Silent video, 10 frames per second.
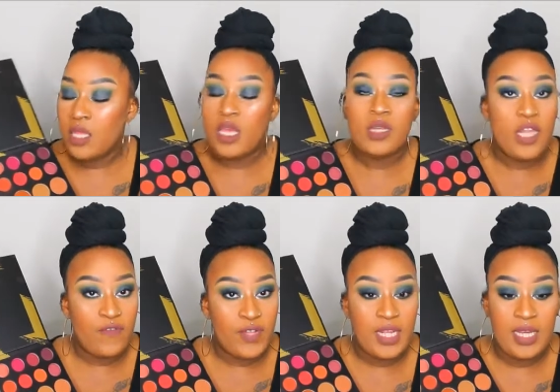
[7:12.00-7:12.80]
y'all
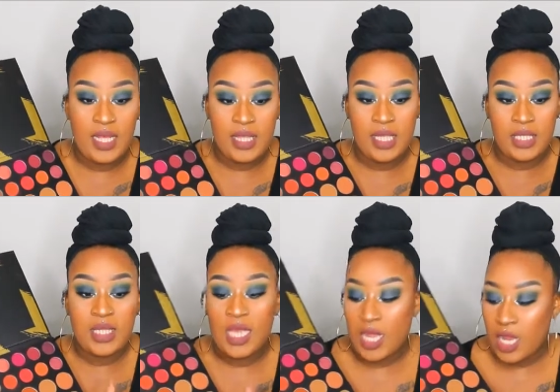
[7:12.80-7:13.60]
definitely need
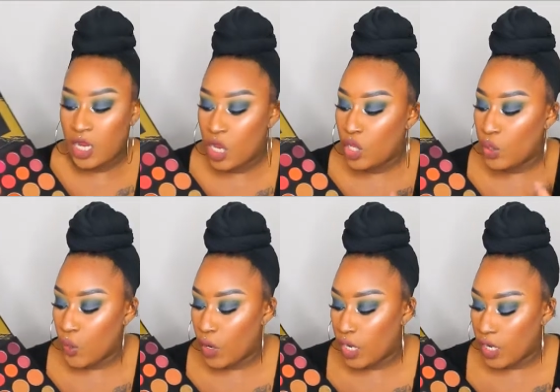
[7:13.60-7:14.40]
this in
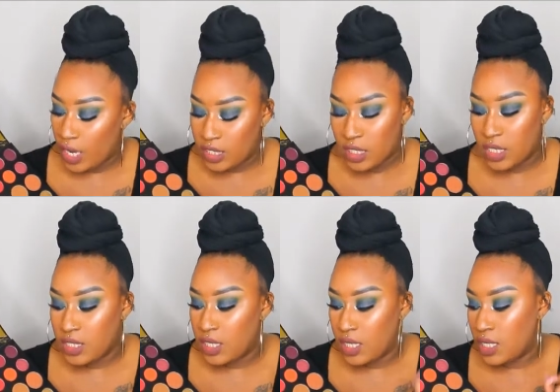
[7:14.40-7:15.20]
your collection
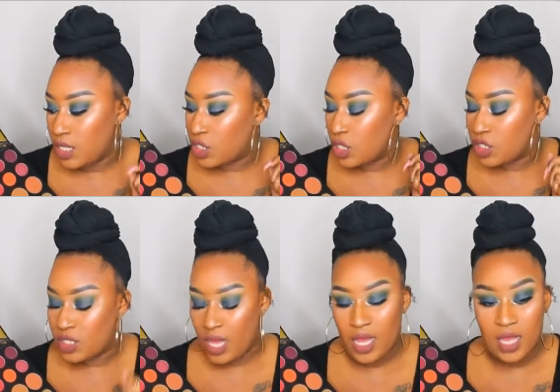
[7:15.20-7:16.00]
because these
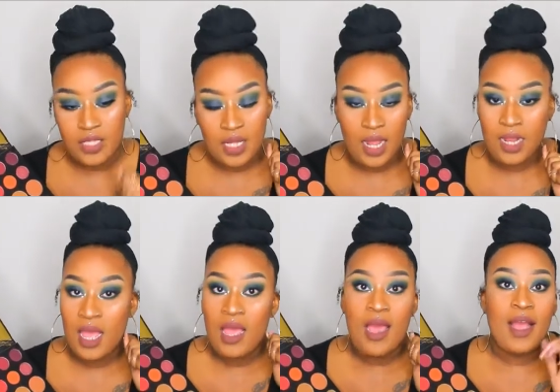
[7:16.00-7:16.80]
shades like
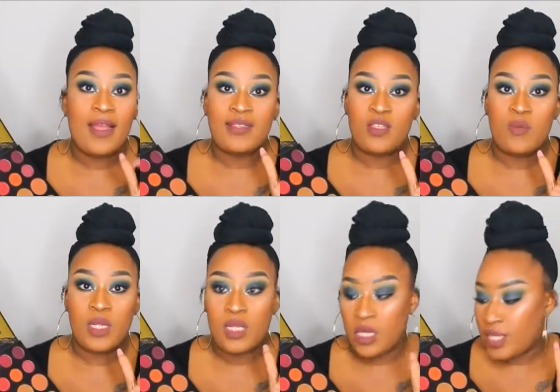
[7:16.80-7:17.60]
I got so
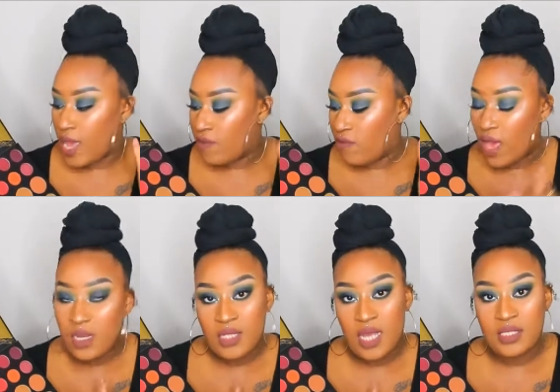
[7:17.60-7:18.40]
many looks I have a
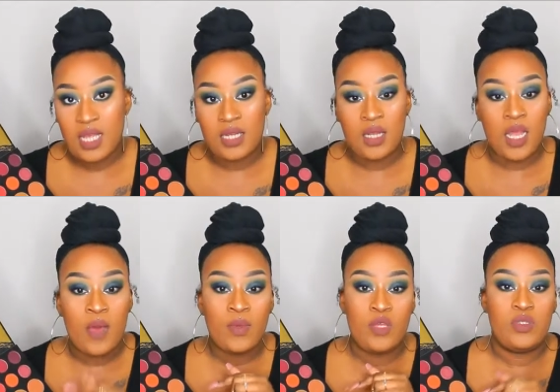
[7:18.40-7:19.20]
Valentine's Day look
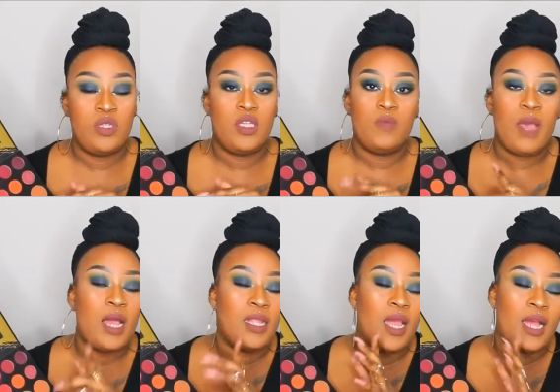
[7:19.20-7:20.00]
coming using this
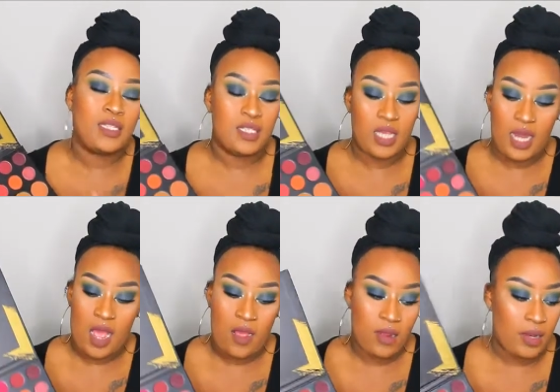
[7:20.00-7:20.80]
palette I just
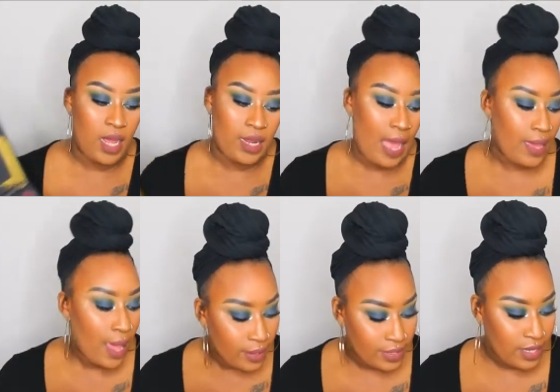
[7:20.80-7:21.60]
cannot like I
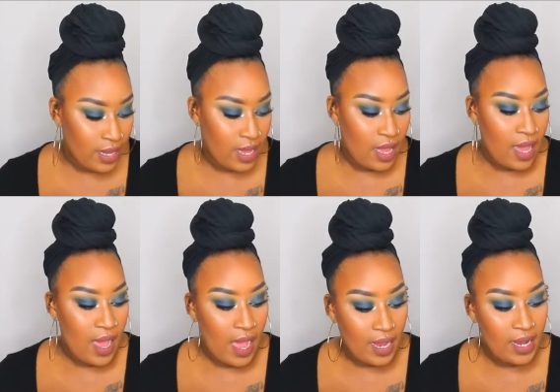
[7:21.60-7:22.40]
can't
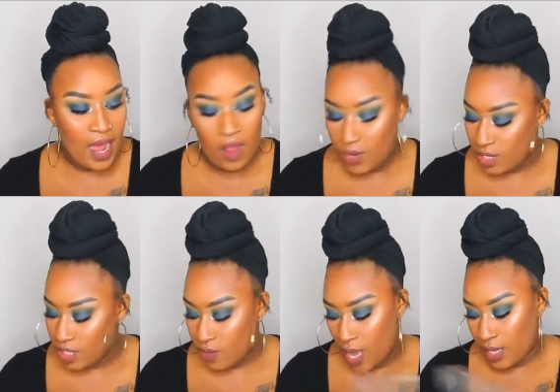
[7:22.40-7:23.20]
I cannot with
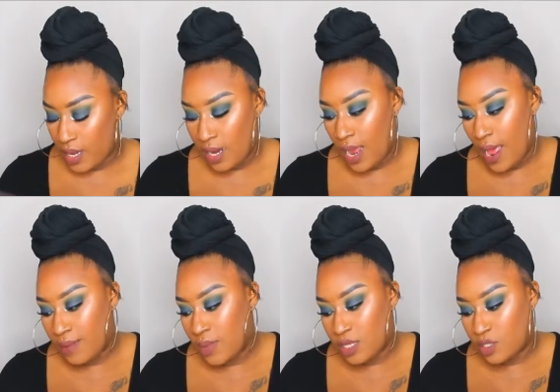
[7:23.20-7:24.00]
this palette like
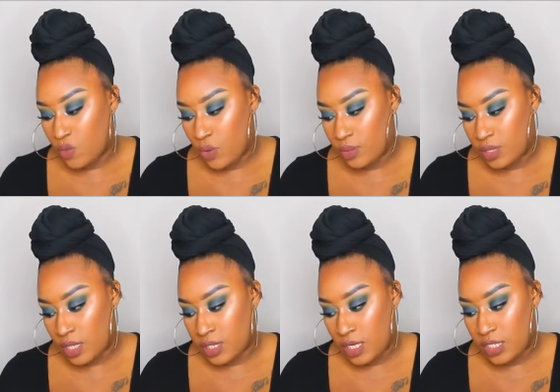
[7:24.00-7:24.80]
I'm super
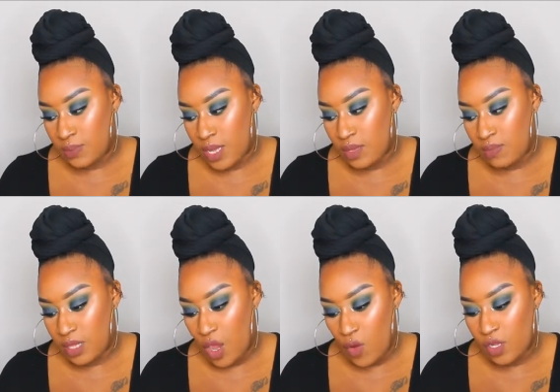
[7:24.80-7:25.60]
obsessed and it's been
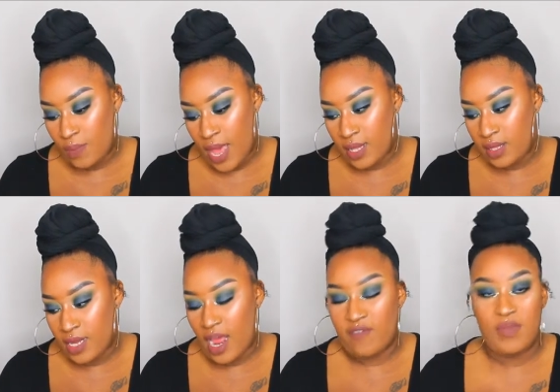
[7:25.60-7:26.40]
the only palette
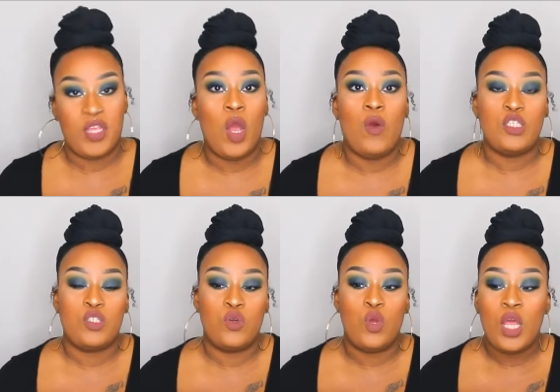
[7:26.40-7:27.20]
that I've been going
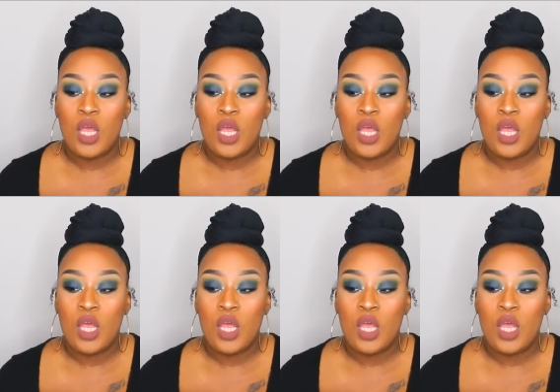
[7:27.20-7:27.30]
to